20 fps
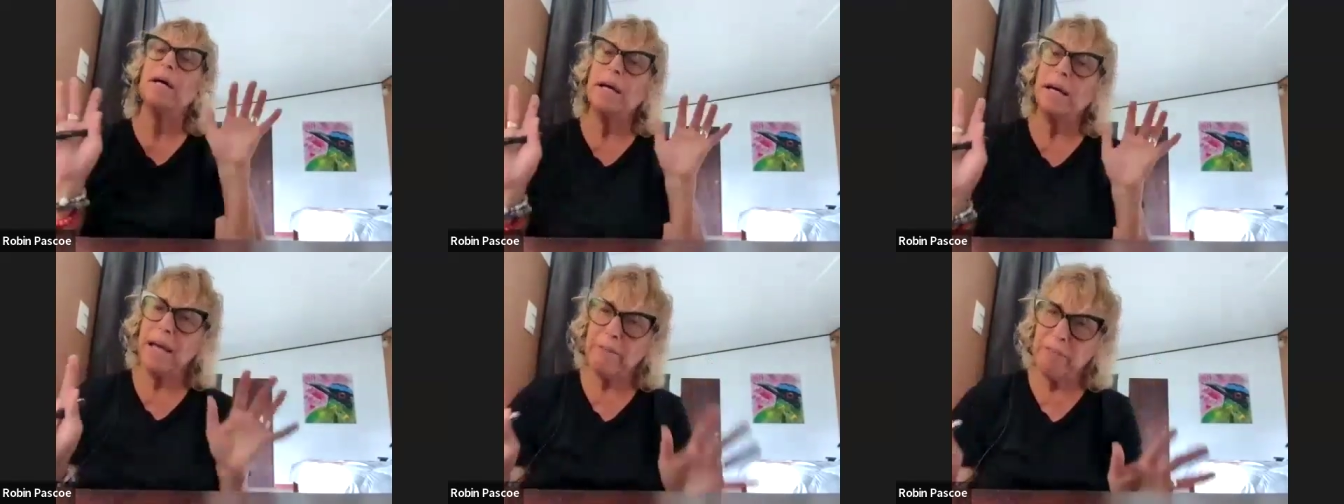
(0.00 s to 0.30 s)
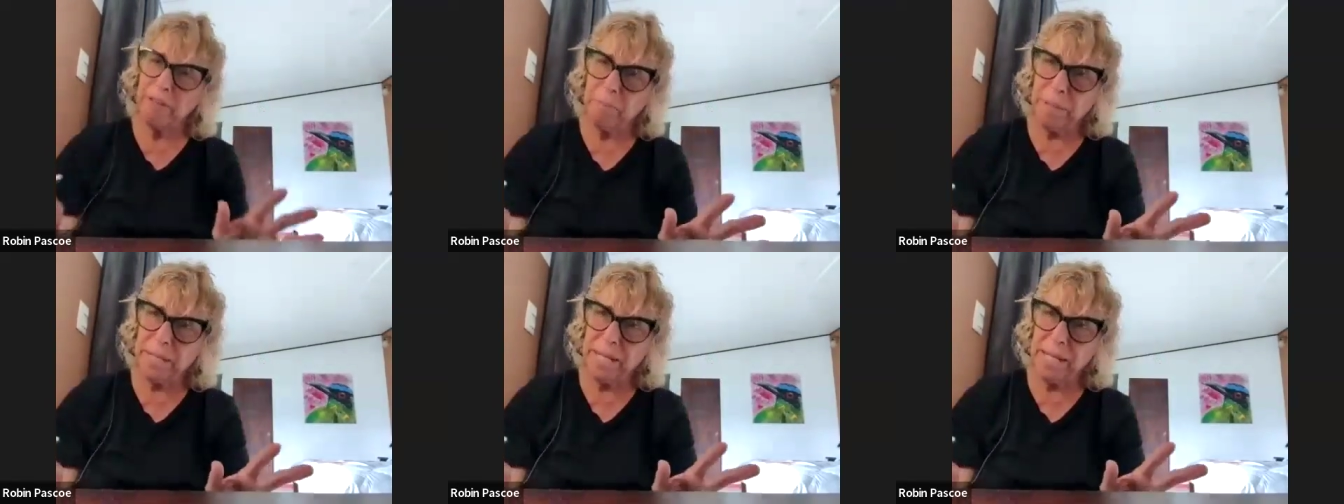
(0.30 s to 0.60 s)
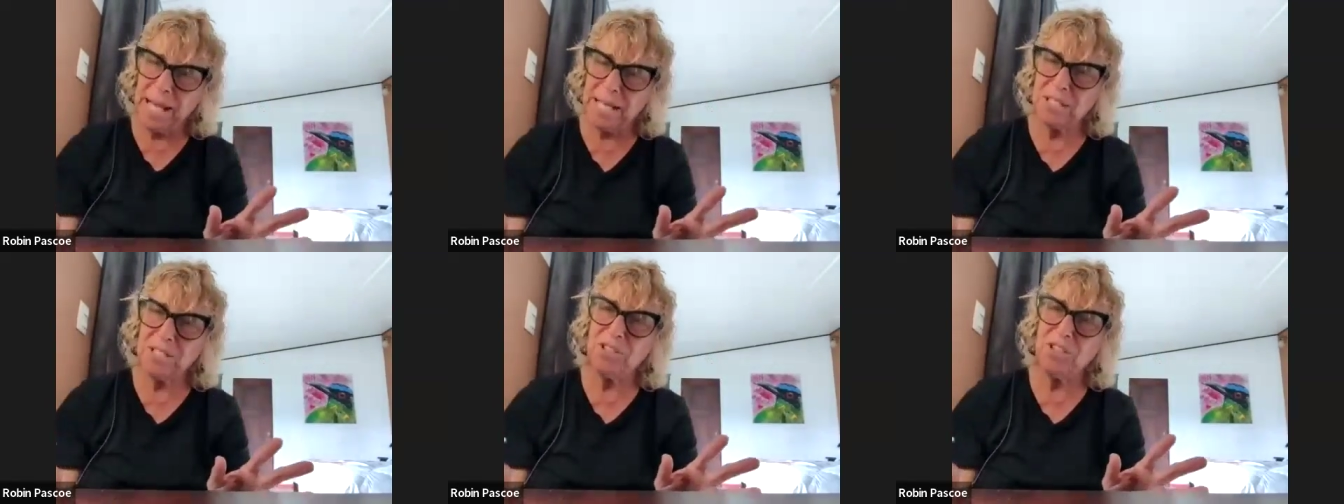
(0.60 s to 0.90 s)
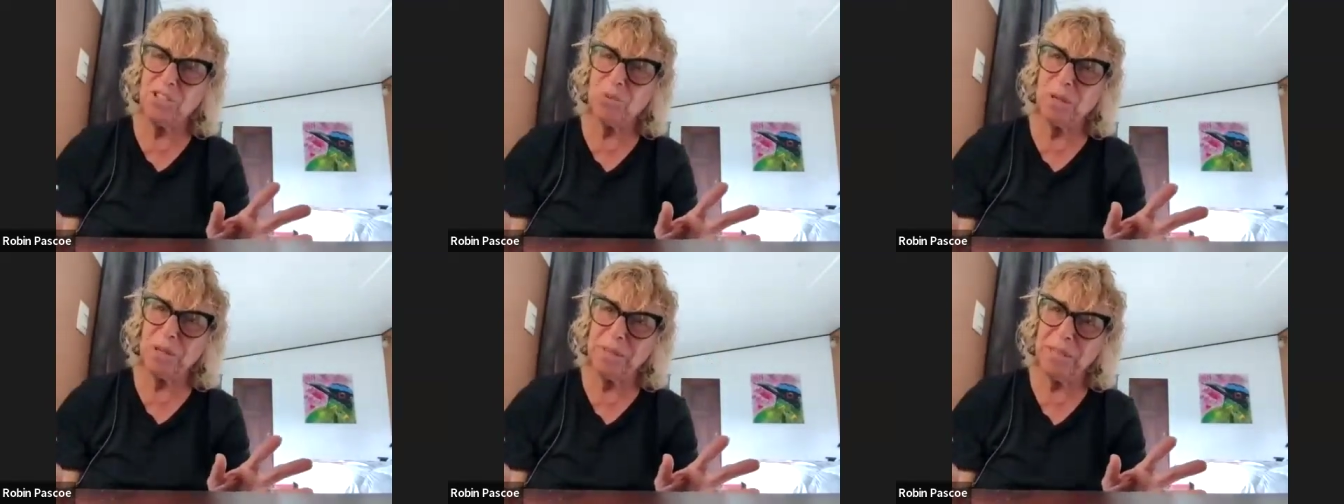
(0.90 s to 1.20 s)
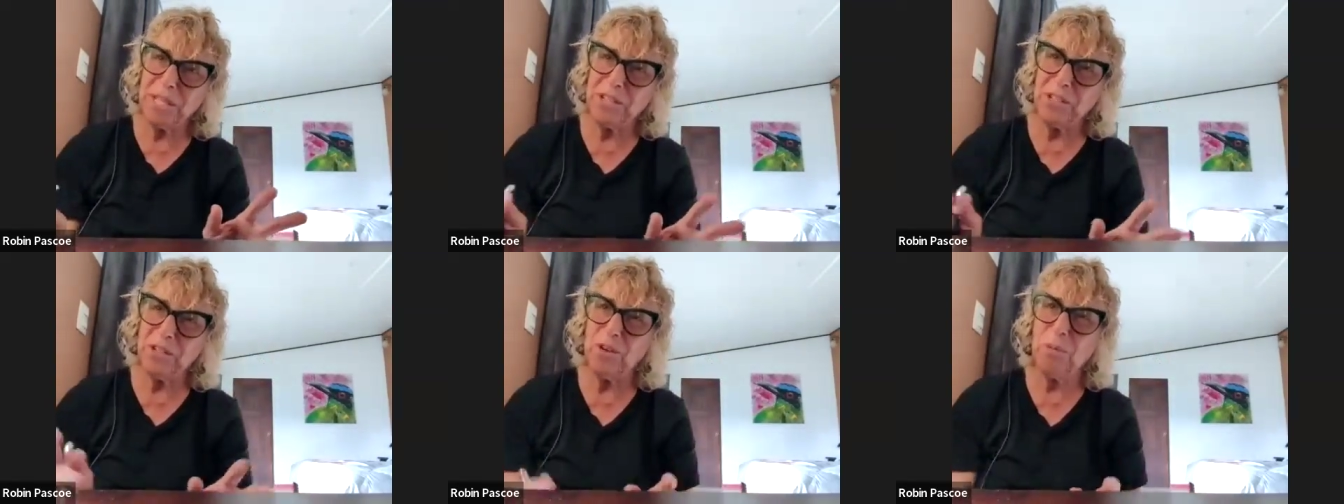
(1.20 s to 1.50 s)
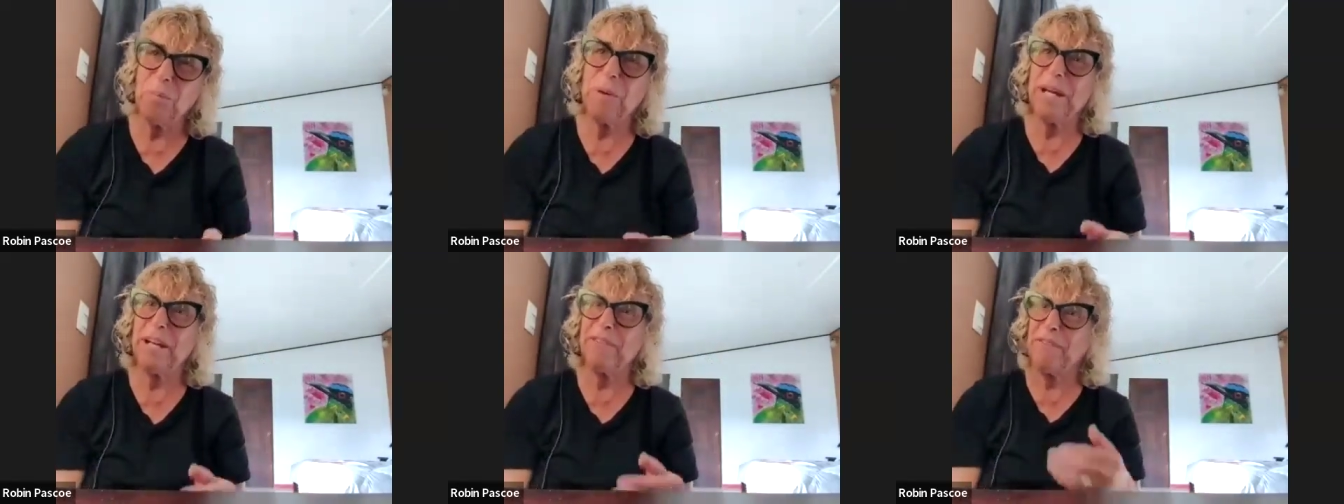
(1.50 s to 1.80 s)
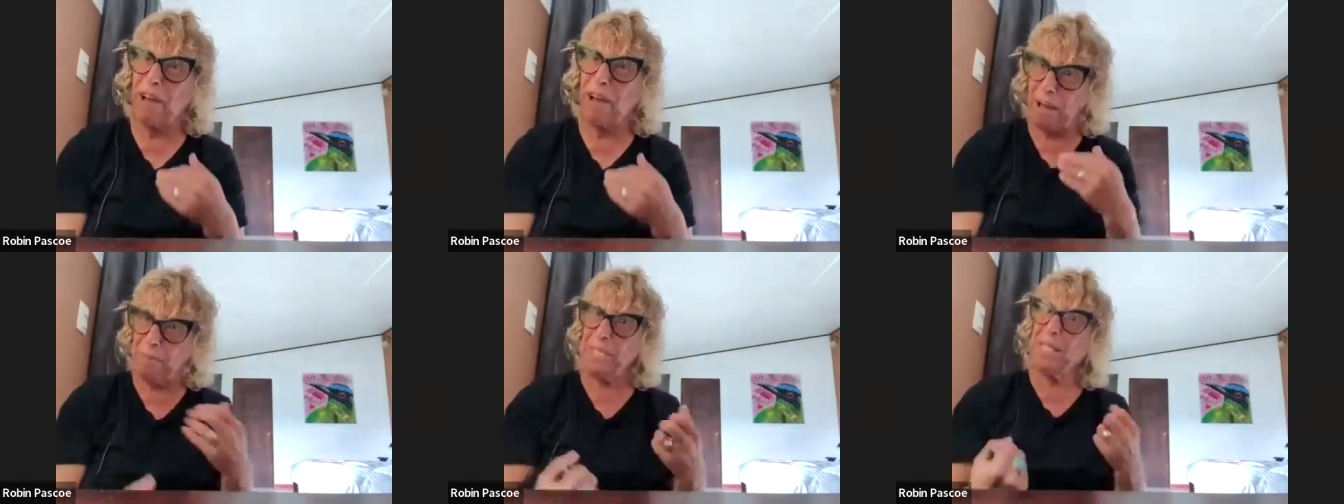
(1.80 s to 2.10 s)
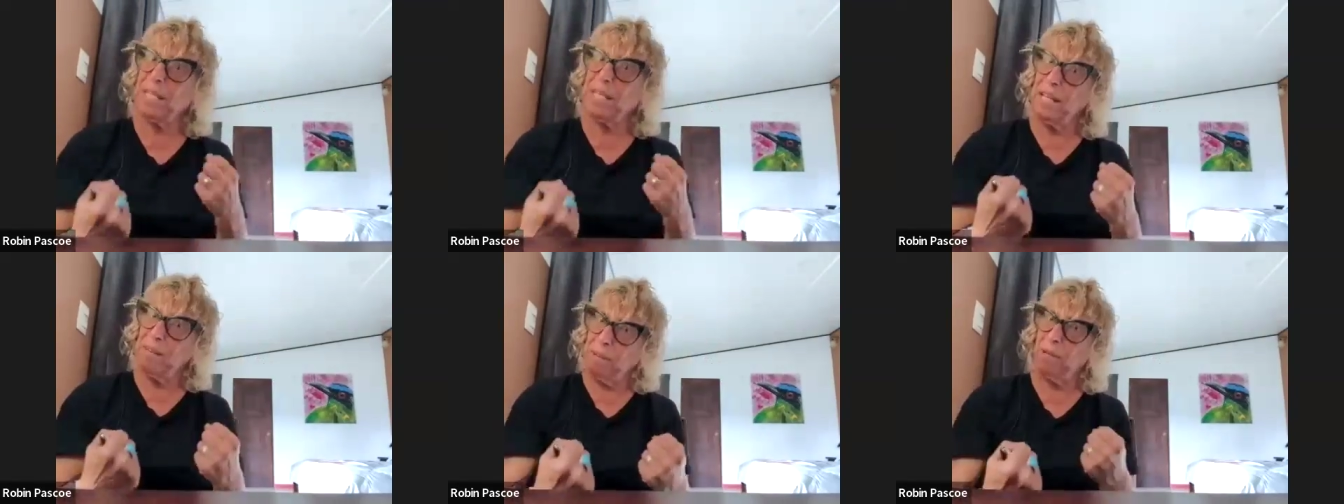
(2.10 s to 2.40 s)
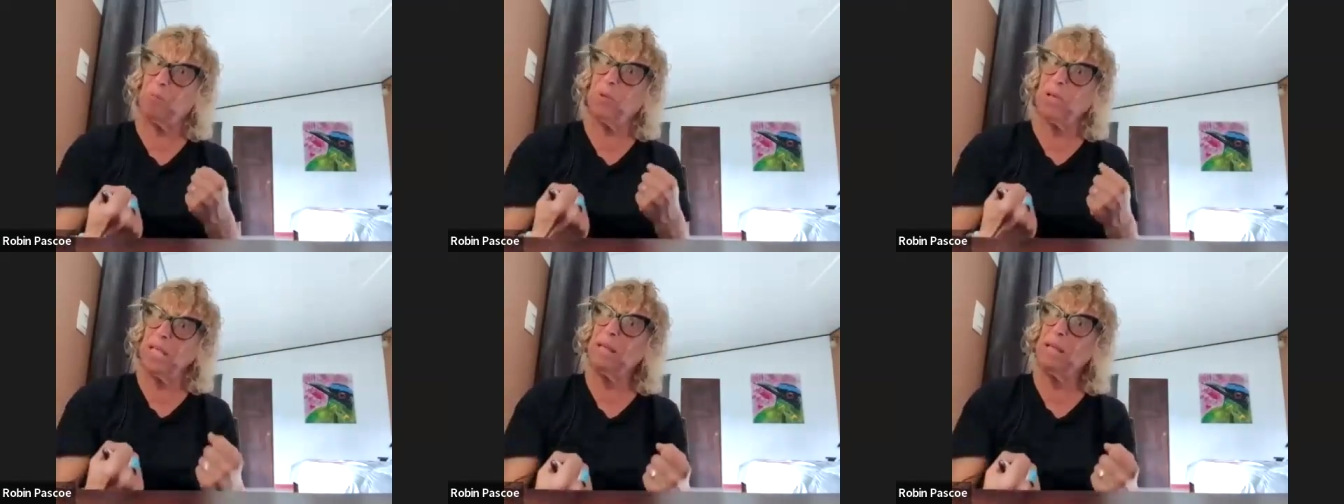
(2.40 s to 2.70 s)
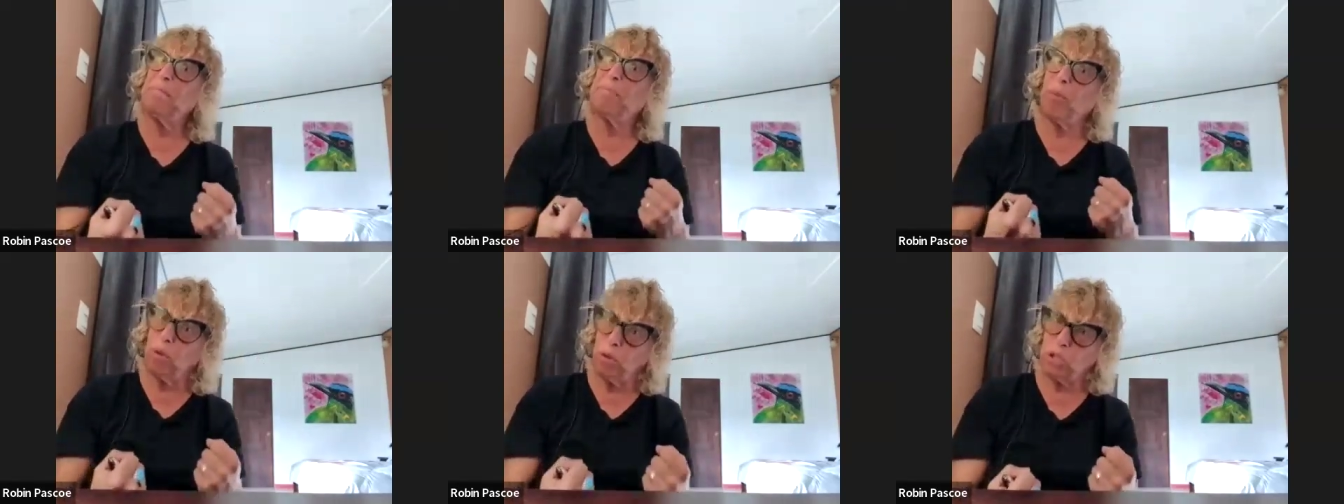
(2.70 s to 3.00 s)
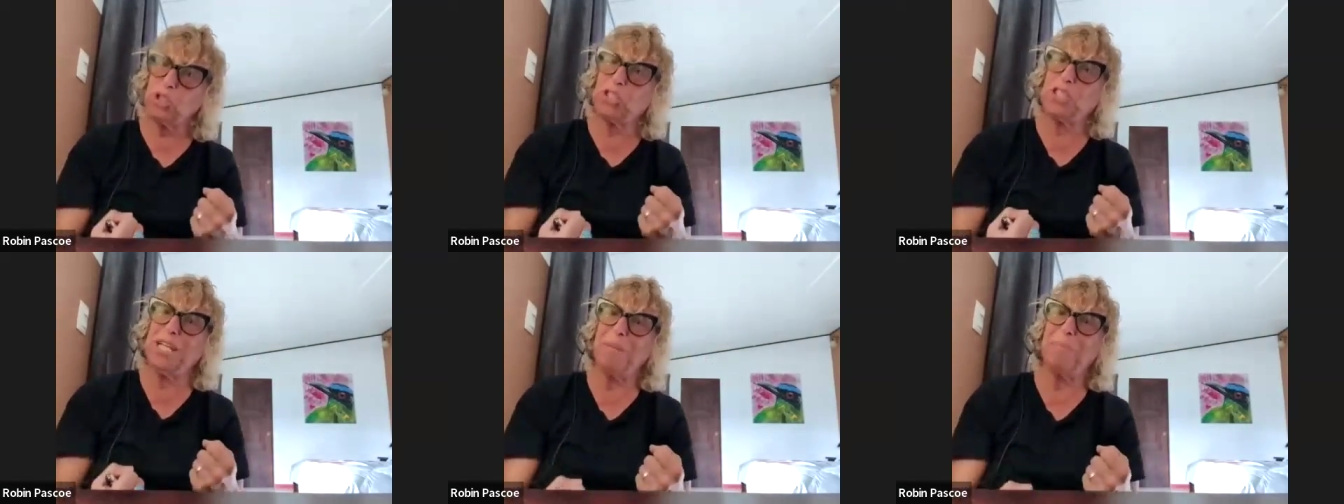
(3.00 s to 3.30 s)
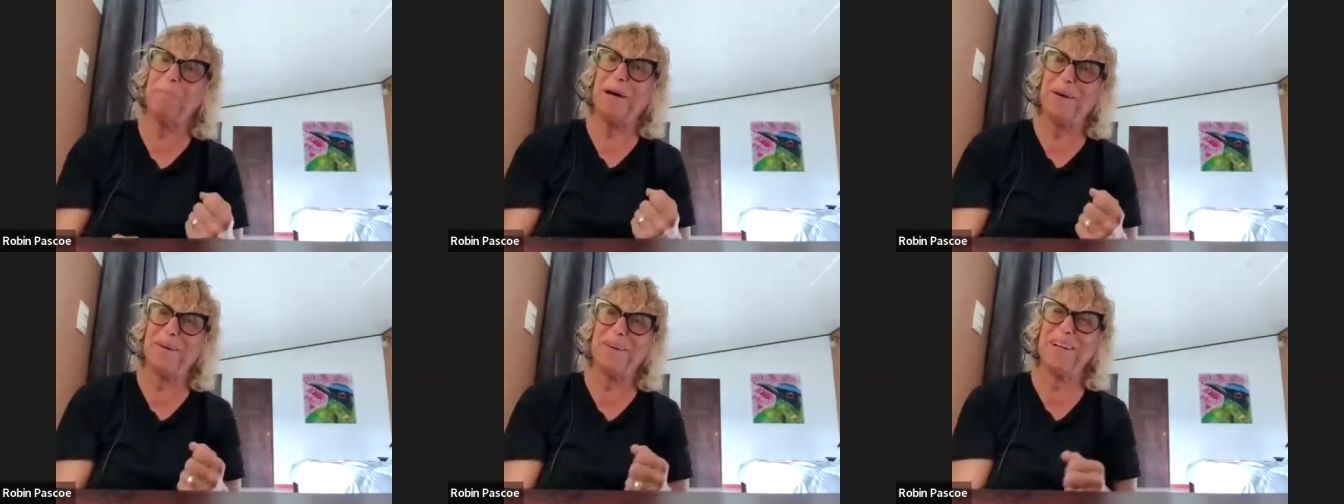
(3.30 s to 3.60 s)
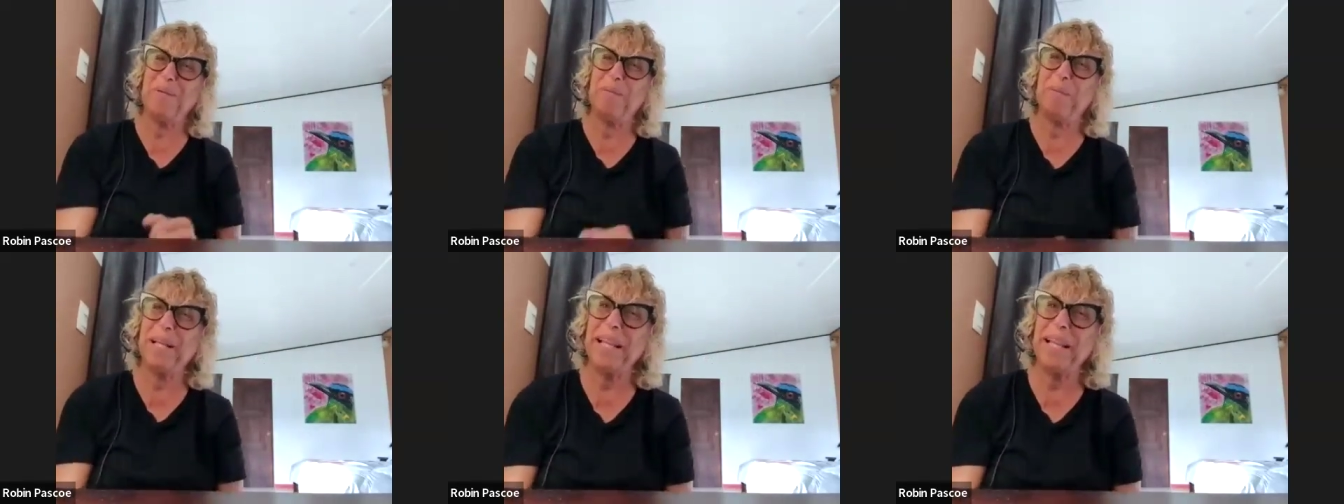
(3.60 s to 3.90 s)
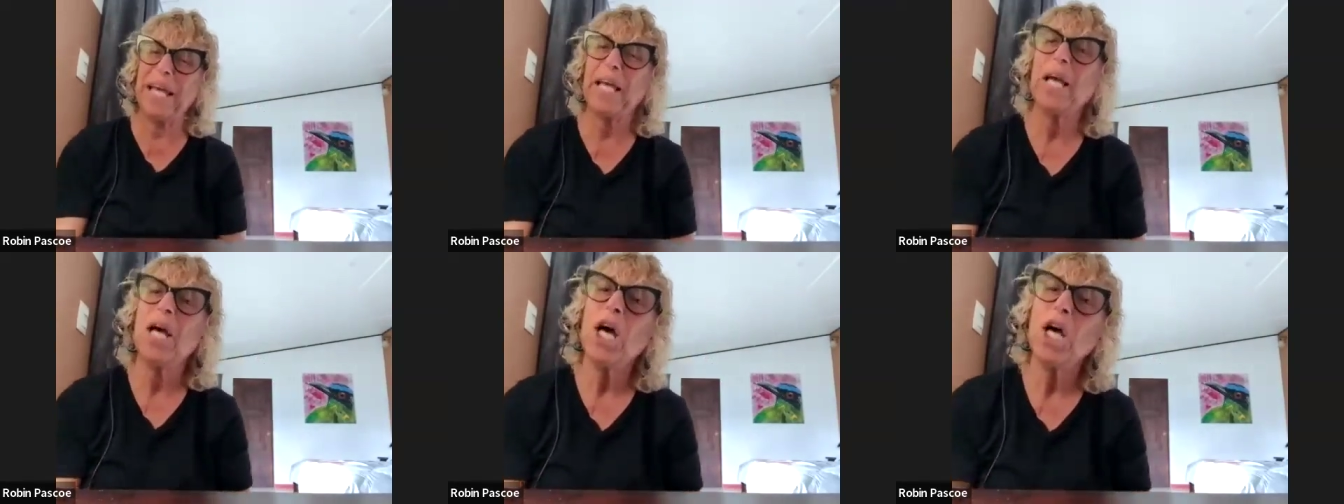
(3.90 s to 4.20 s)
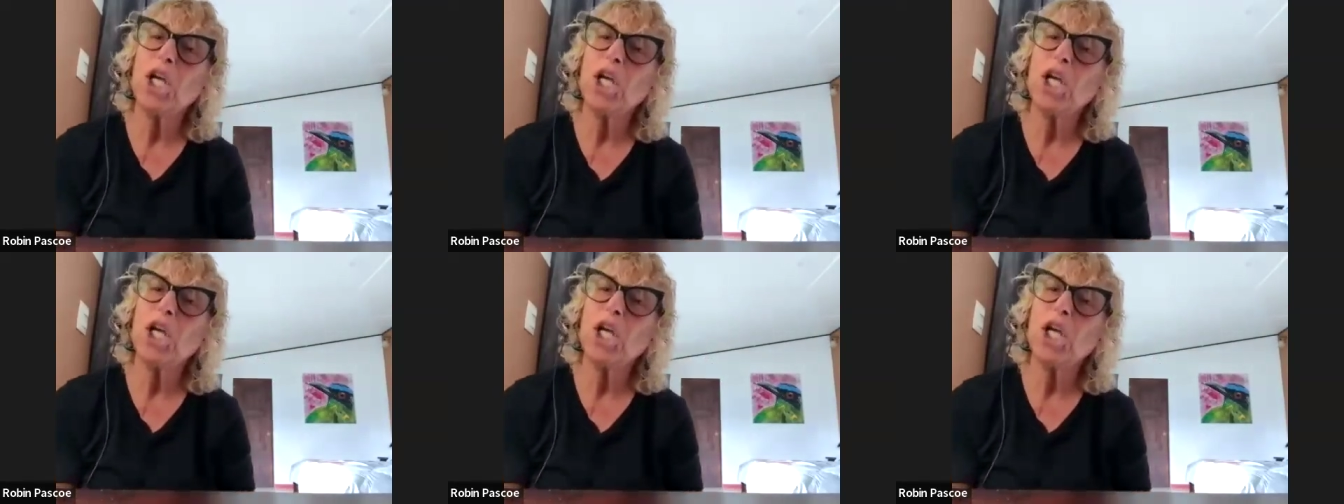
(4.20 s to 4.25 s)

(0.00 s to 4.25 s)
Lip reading: Everybody has to do what they do. But if I was going to be really bullshit about it, it'd be like,